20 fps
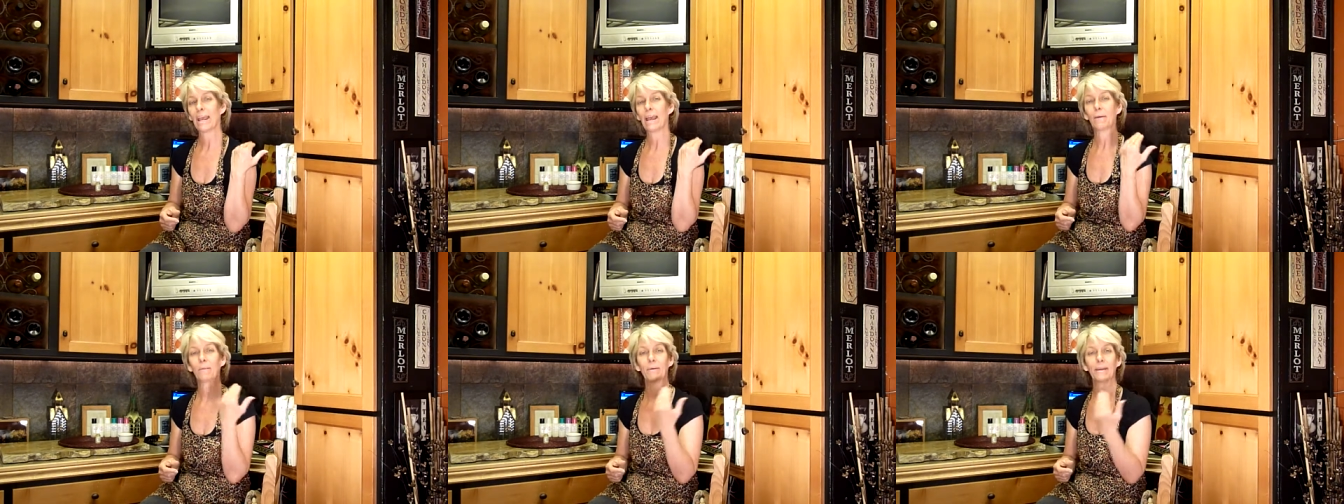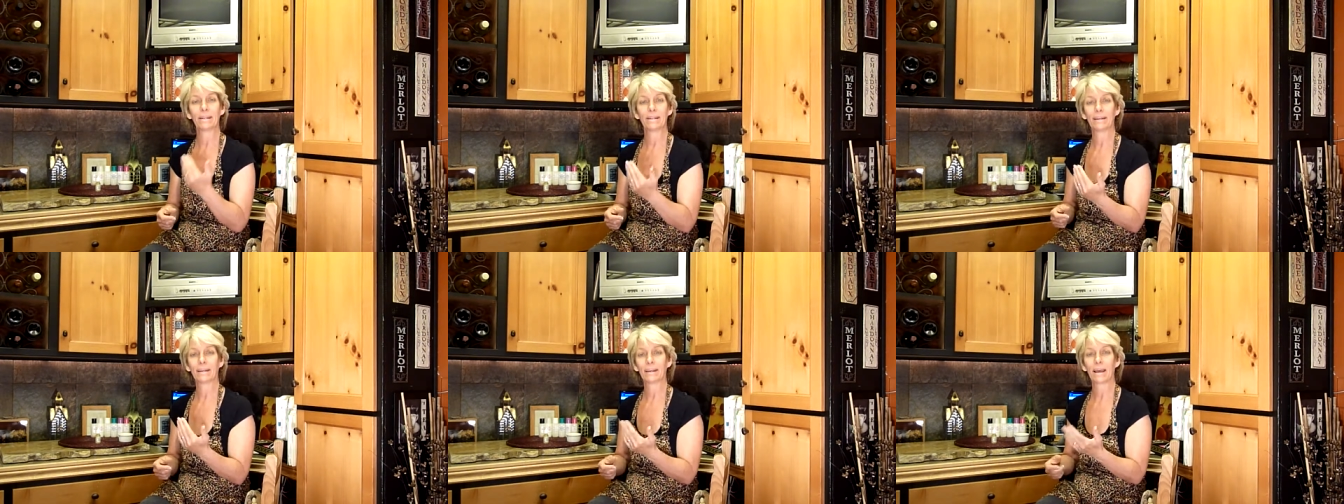I
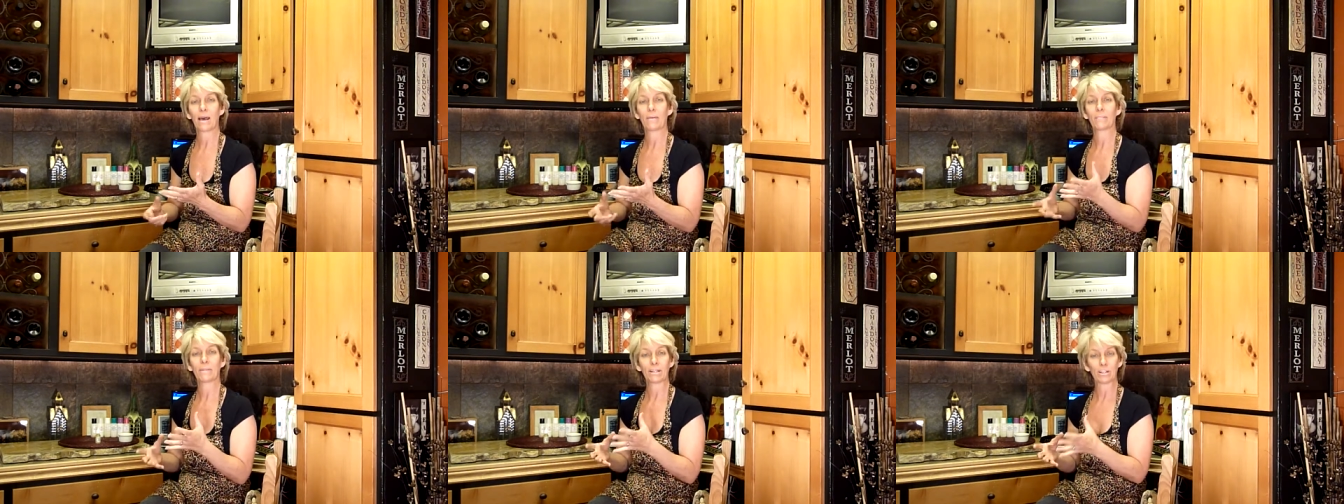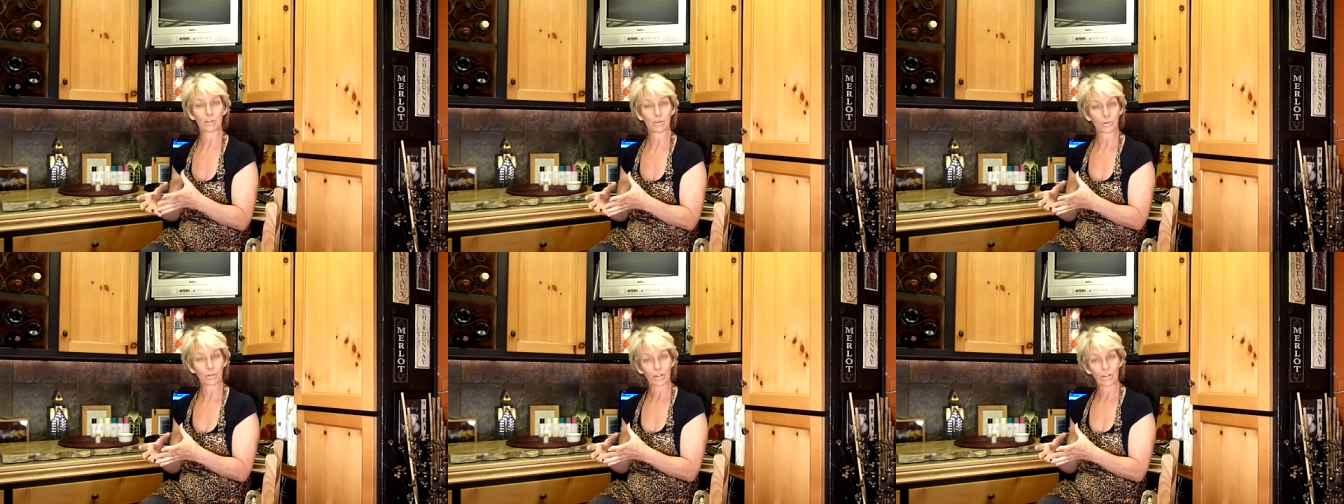went and I got my
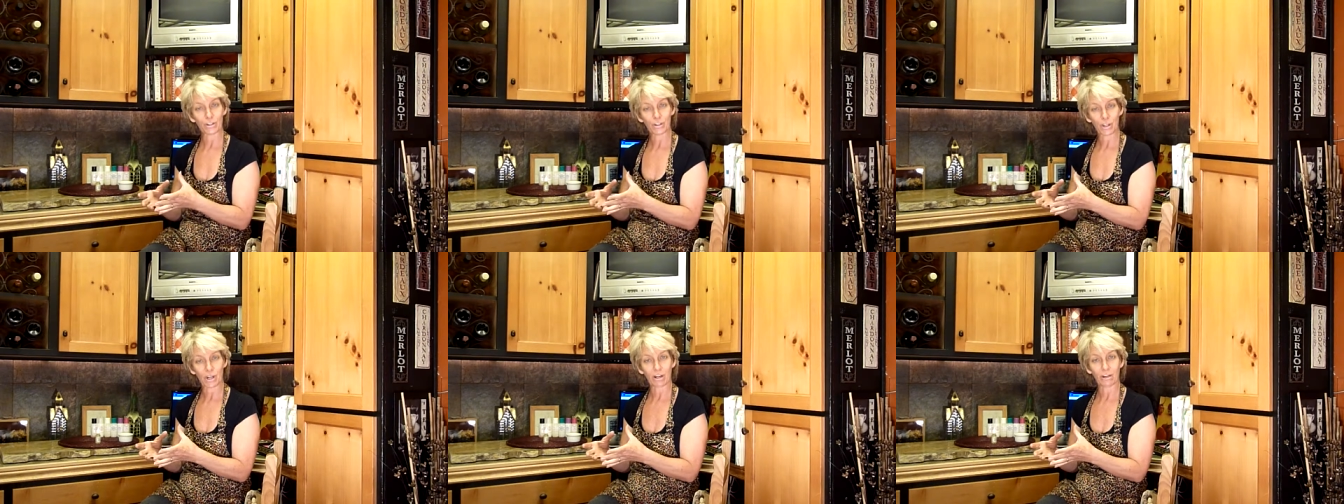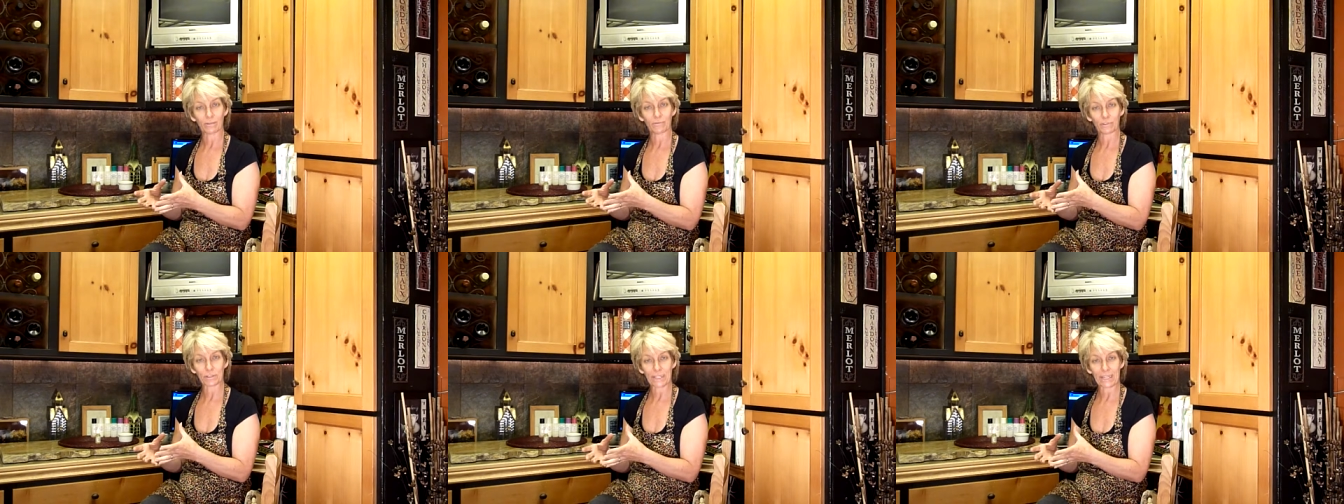jar
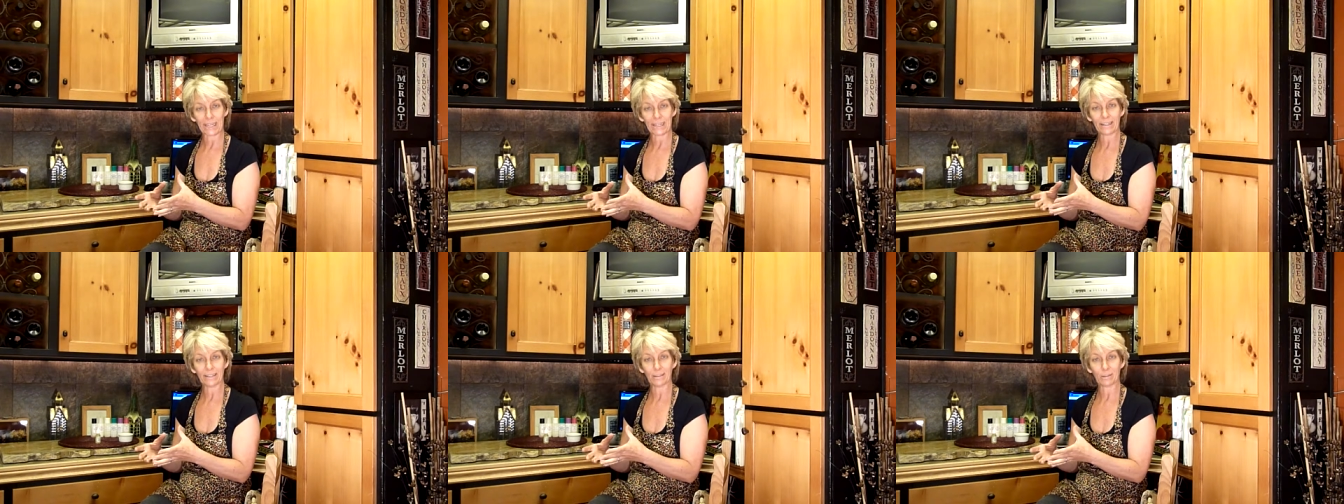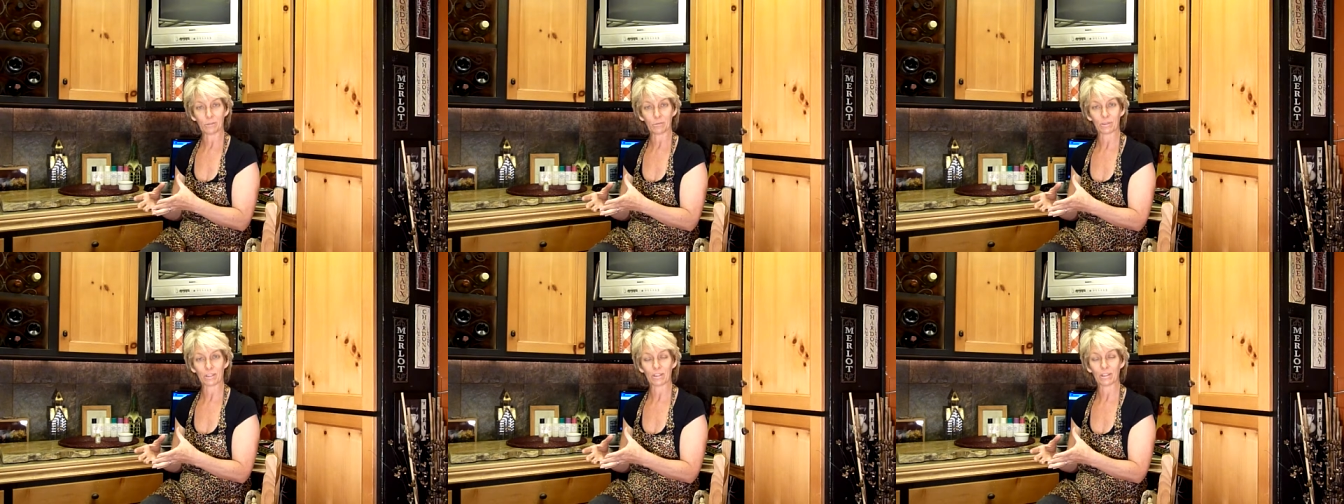of organic
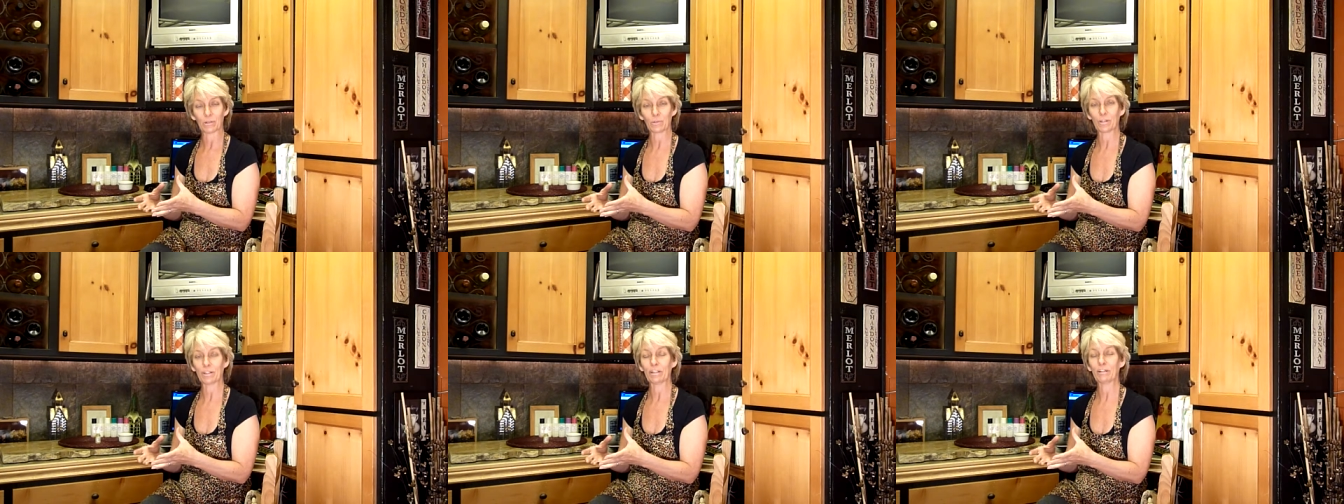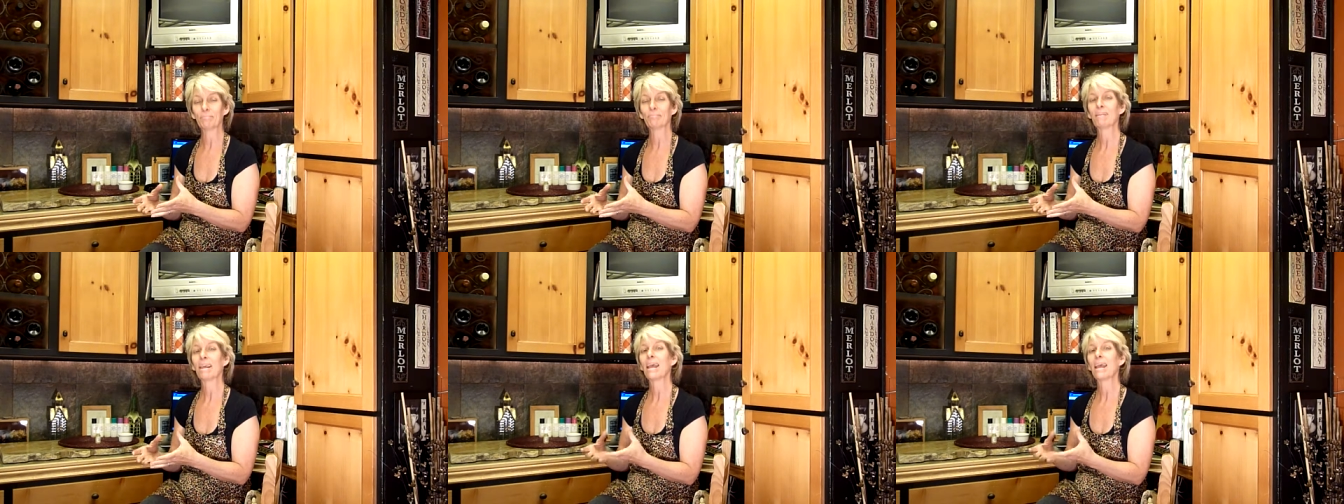coconut oil